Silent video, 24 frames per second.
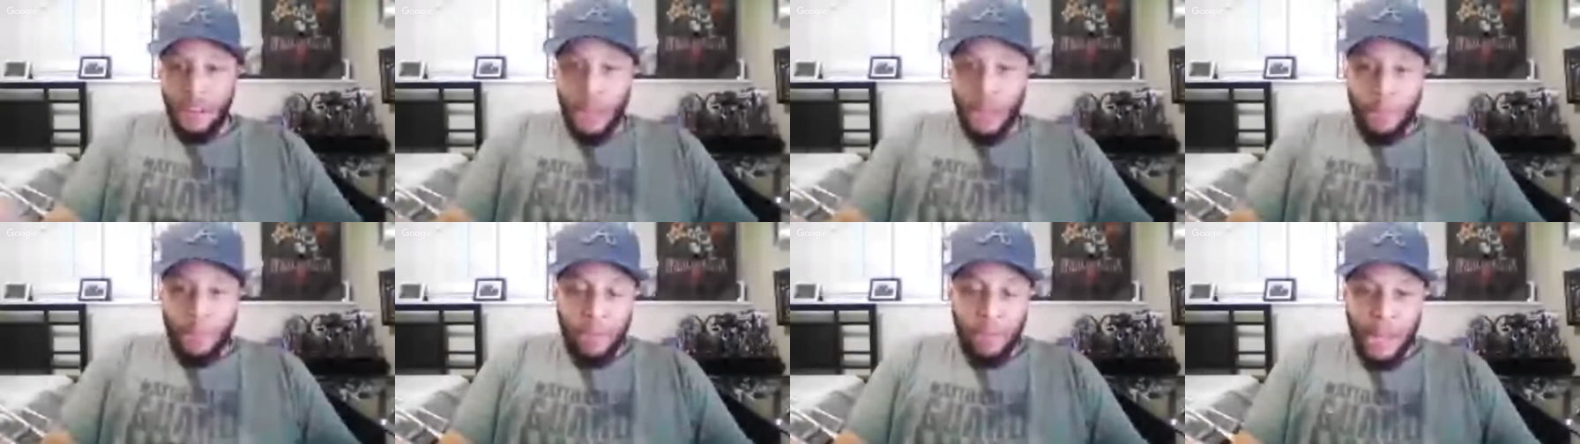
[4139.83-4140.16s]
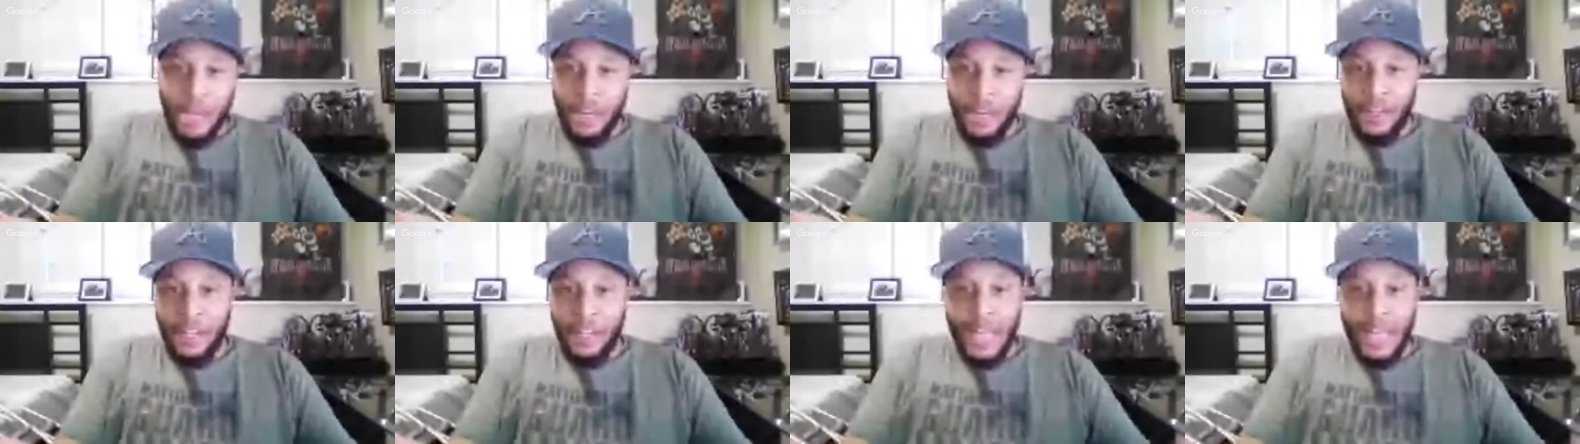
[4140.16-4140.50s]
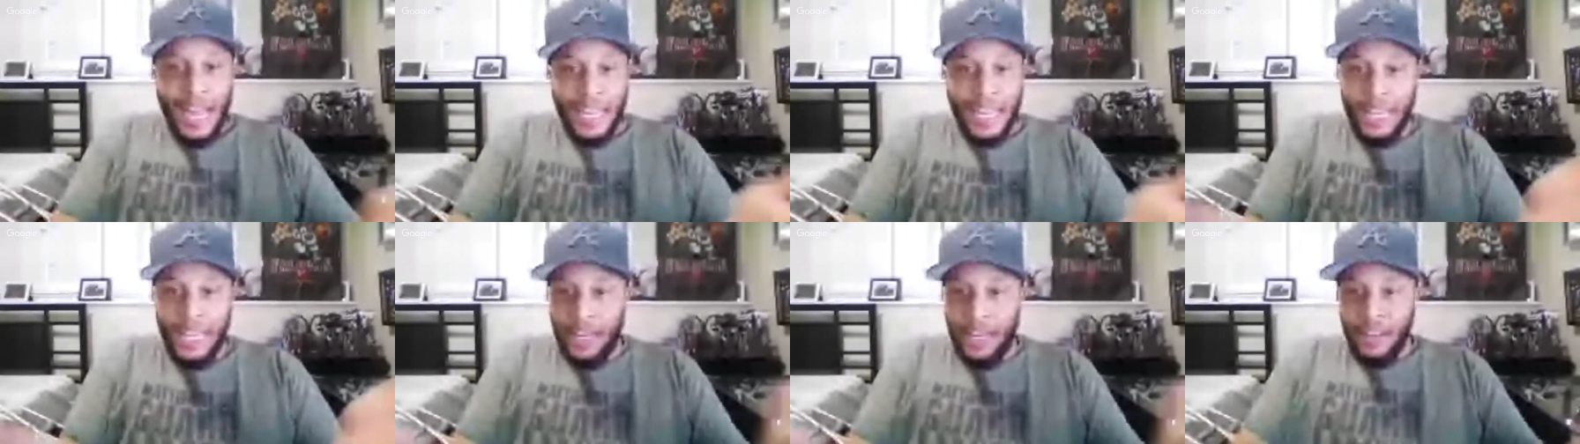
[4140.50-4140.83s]
playing. I
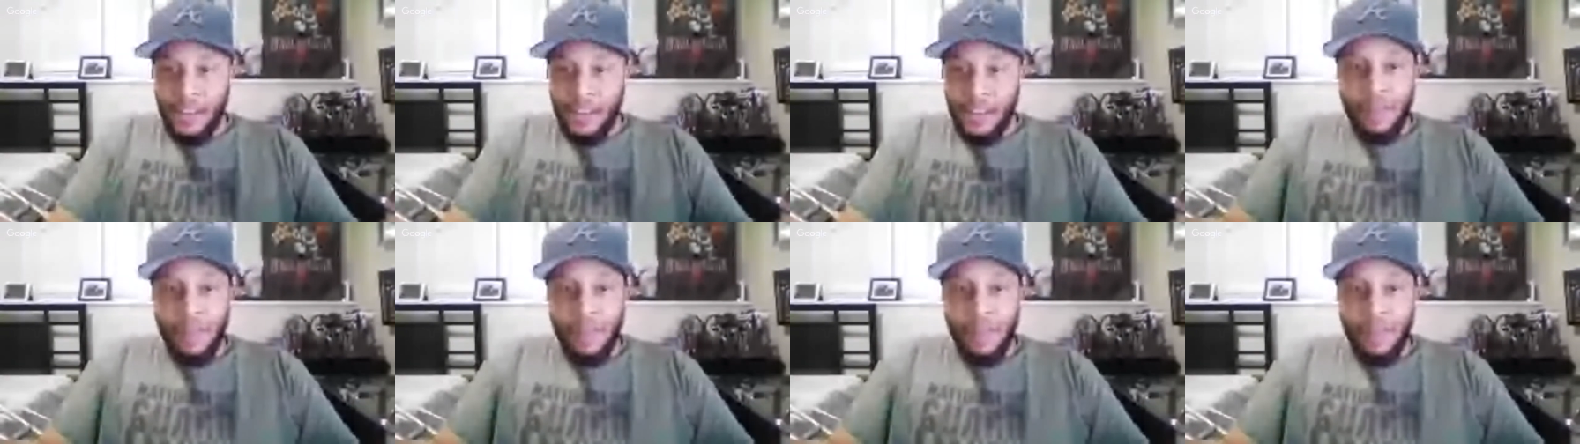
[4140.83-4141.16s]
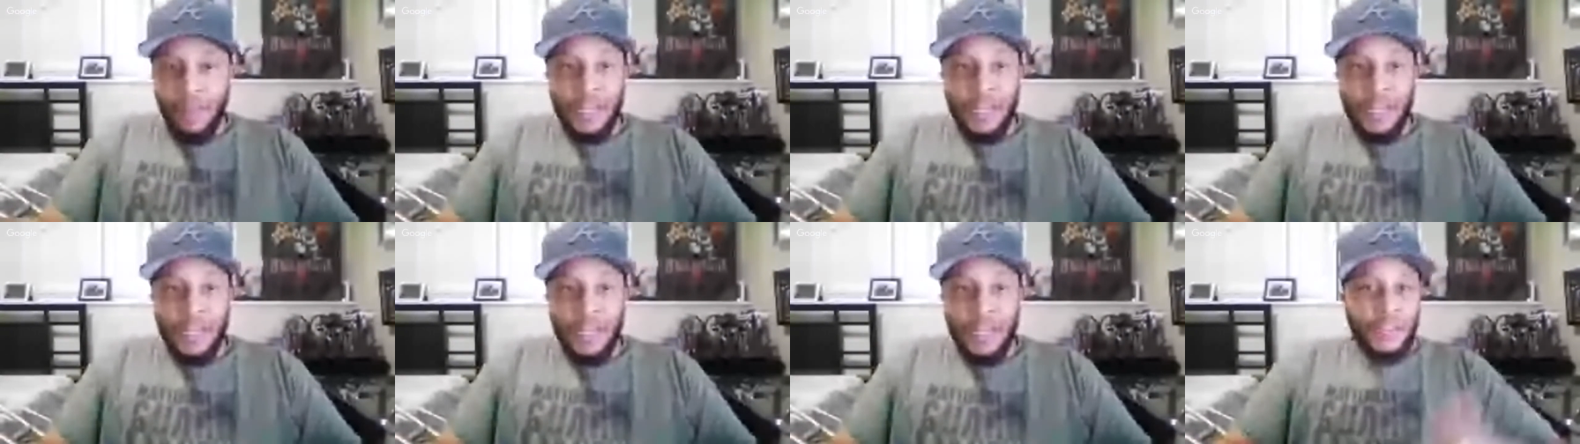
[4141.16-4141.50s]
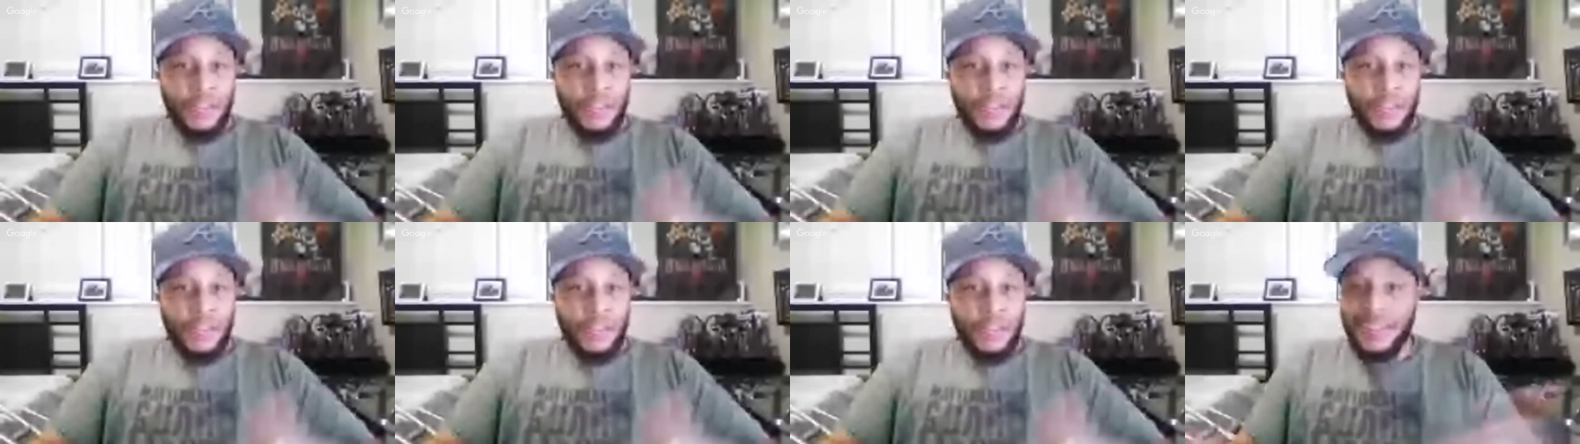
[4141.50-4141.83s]
get it. They're playing in the East.
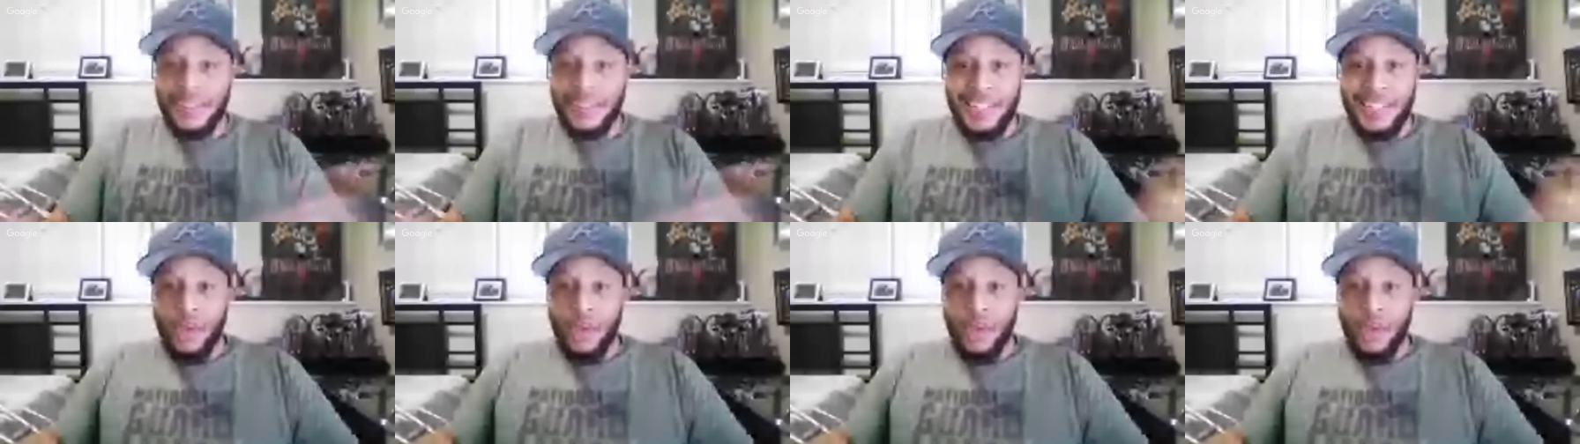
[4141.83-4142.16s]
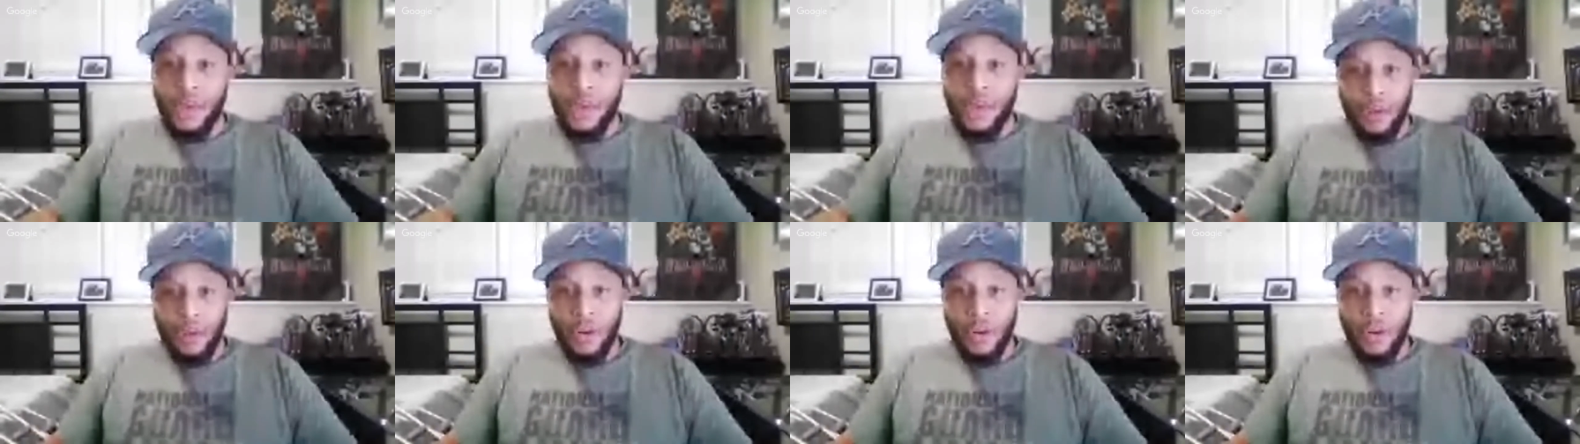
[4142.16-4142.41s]
They got the same record.